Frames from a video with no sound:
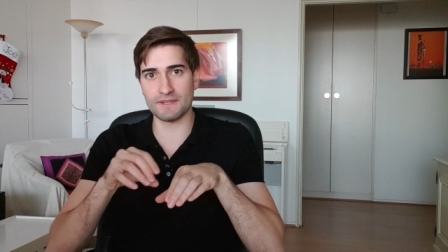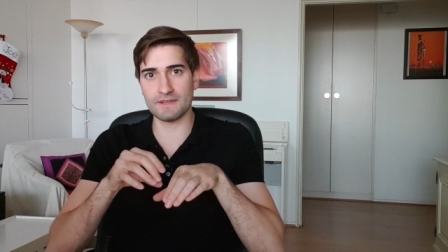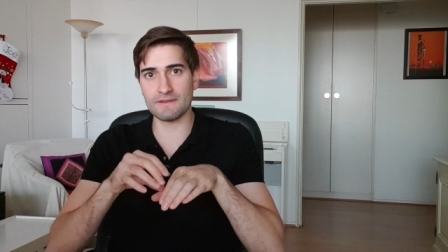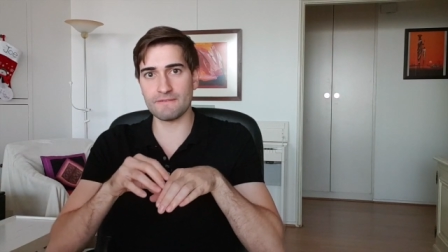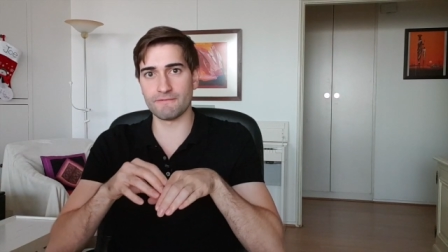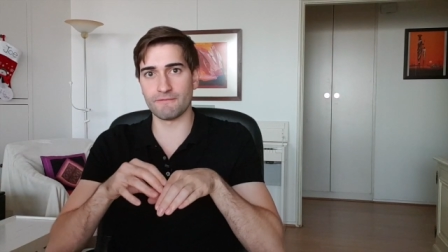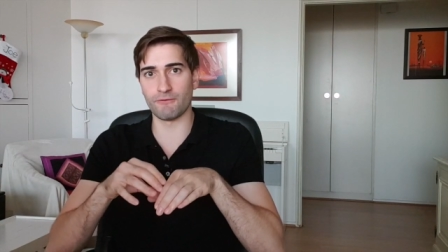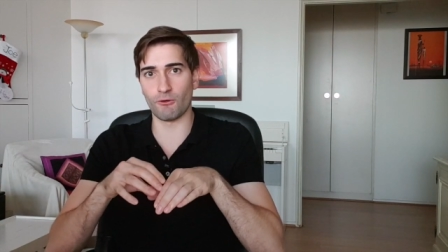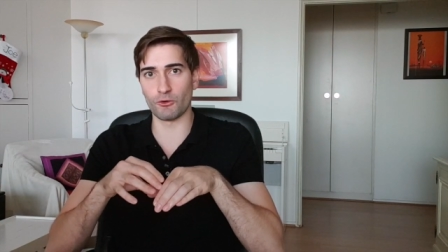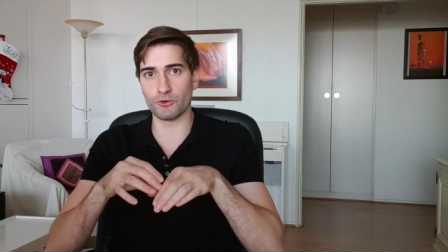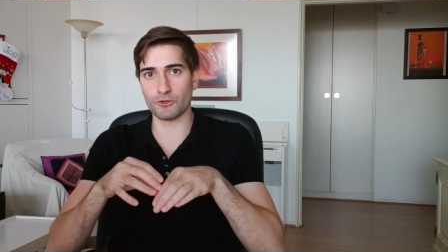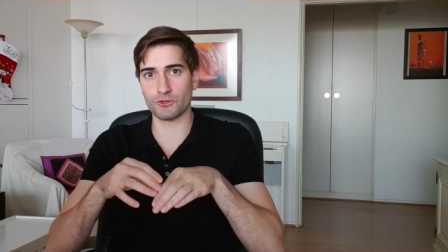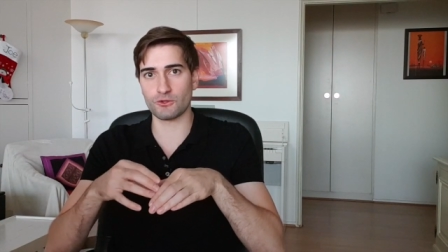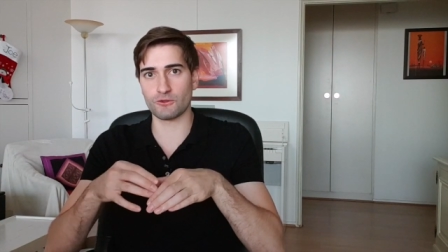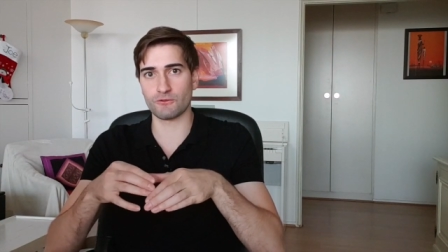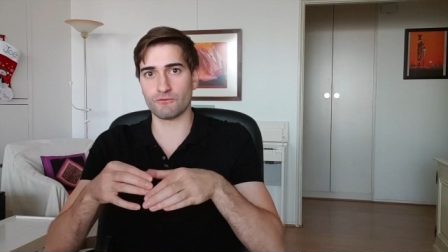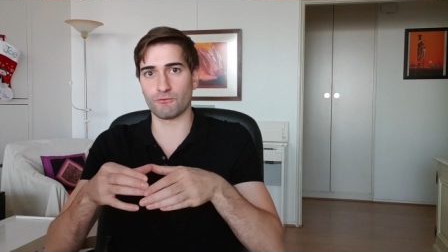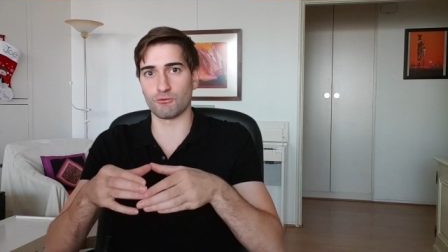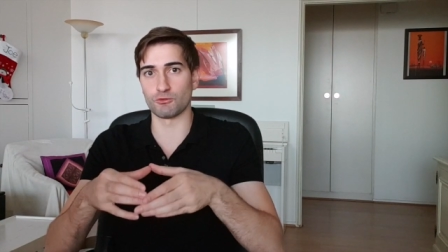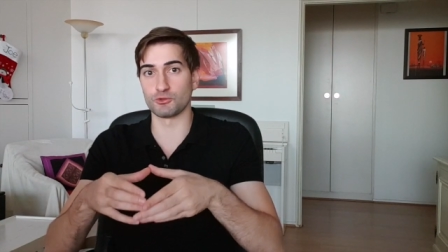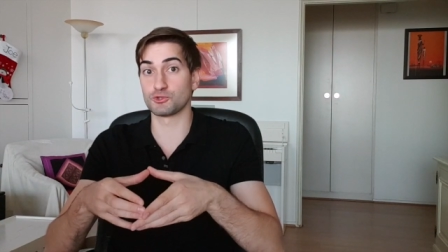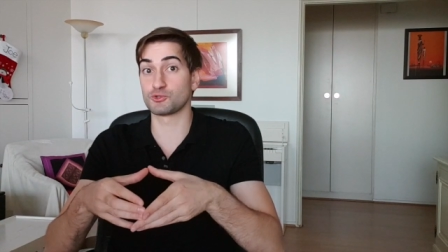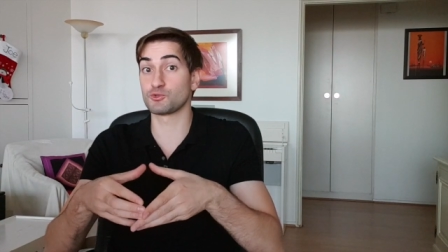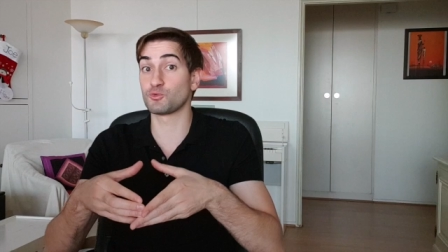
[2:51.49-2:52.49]
invoice
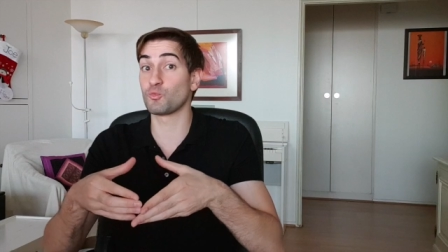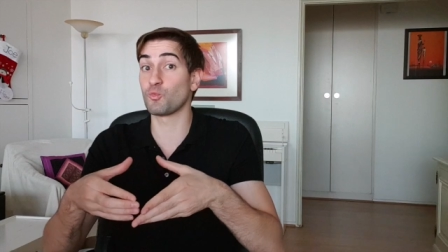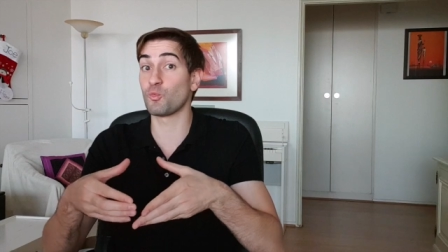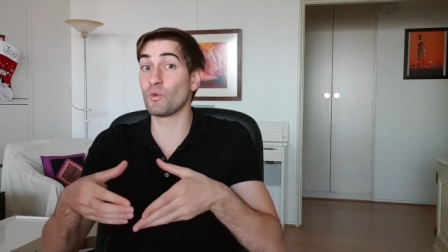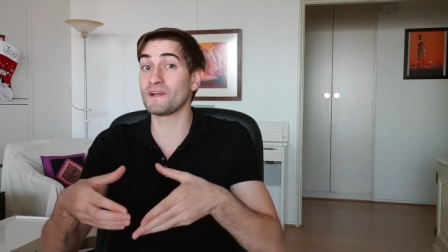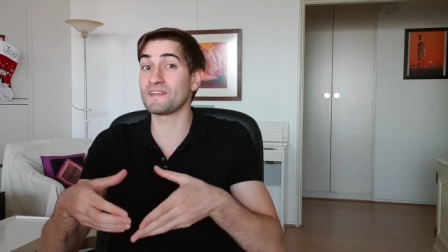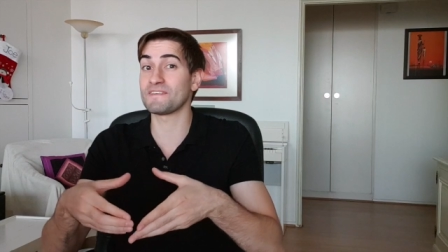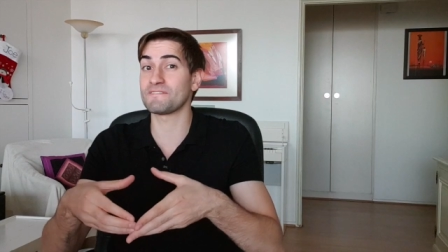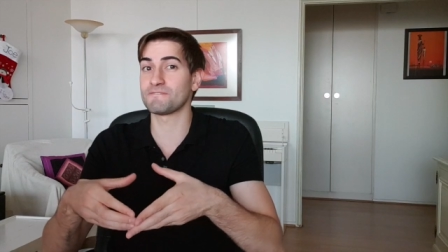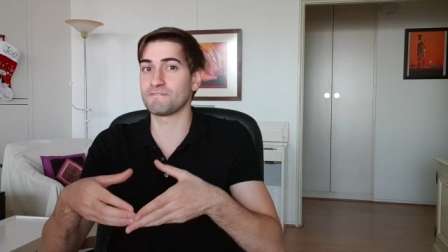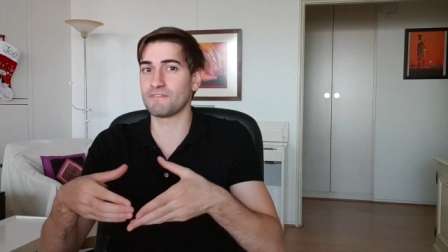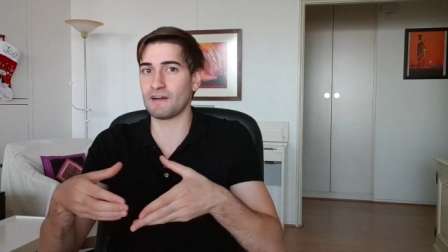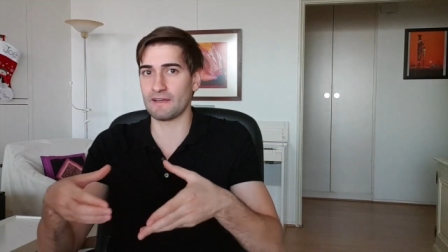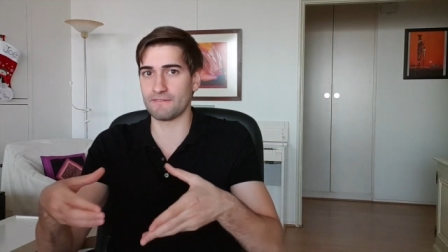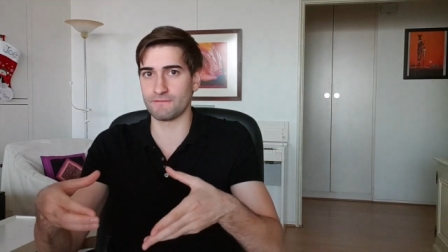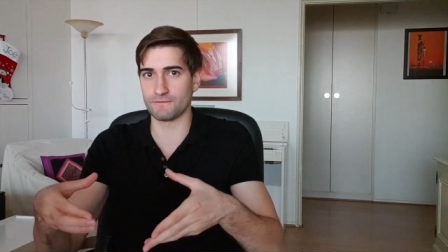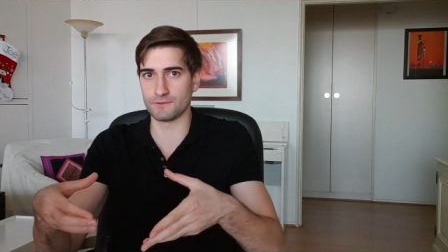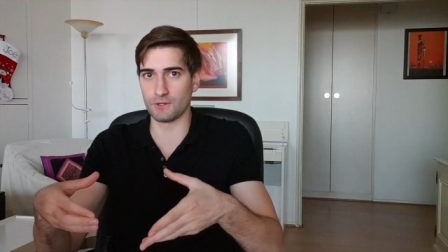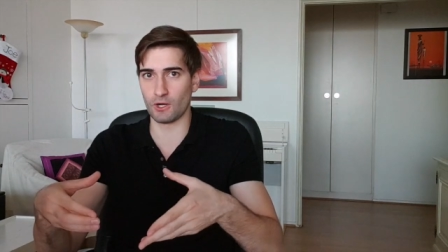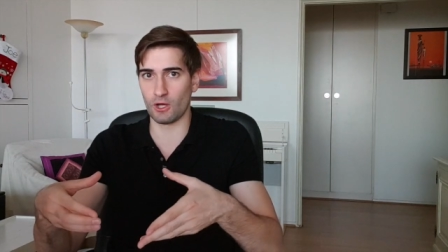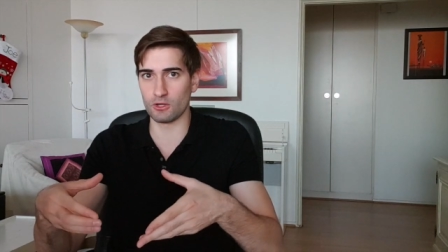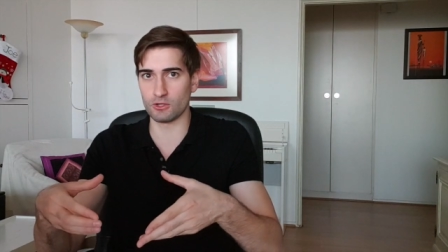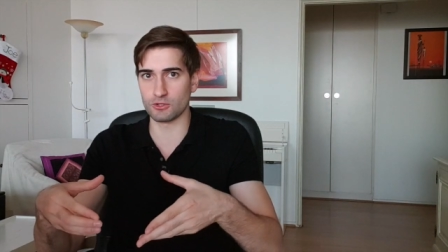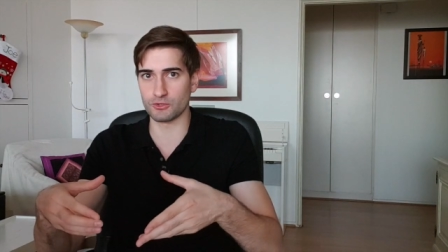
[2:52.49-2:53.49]
for
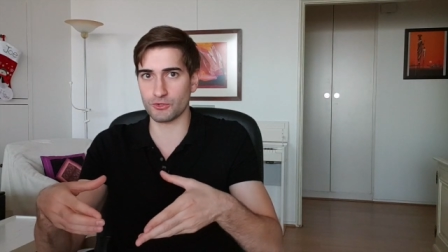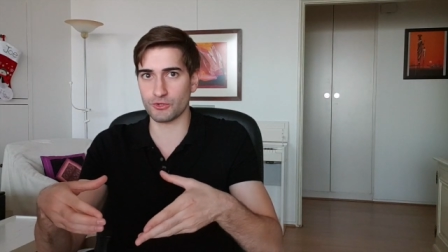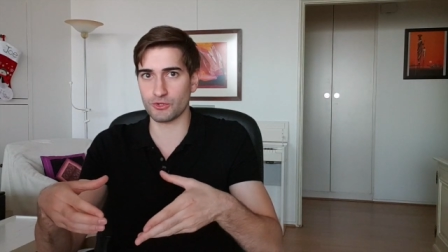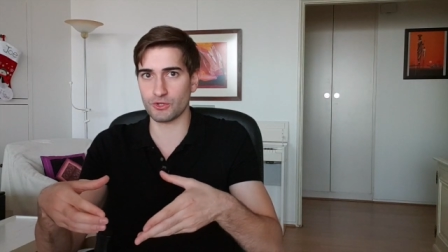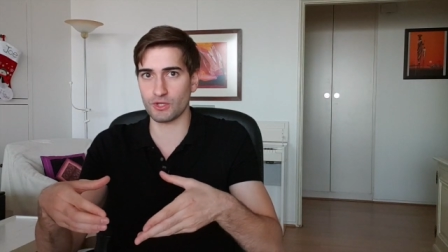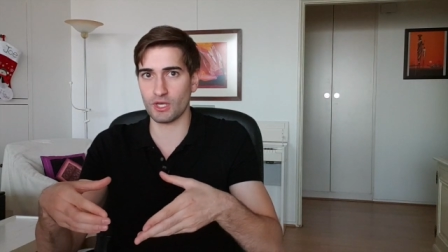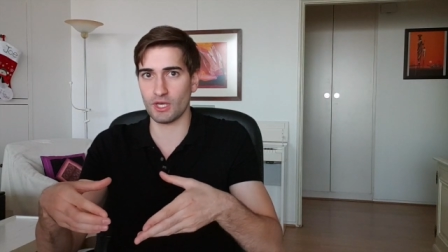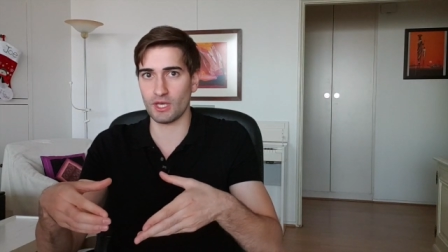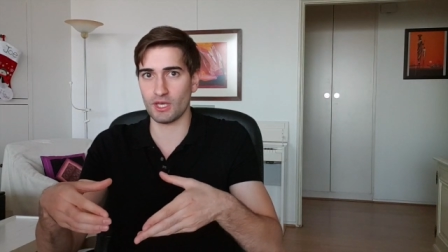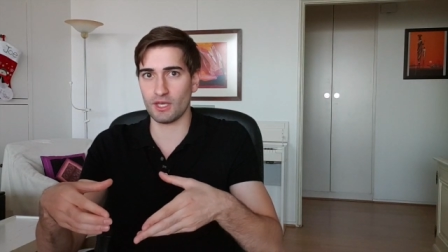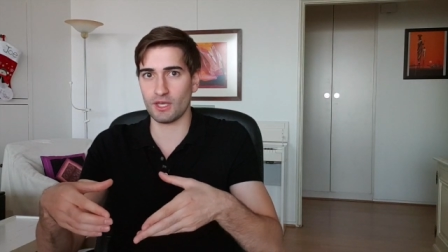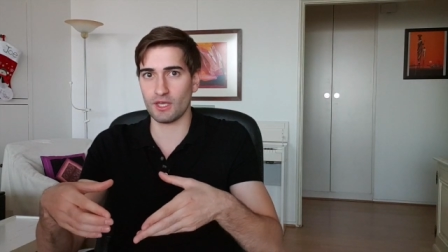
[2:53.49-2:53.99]
$25.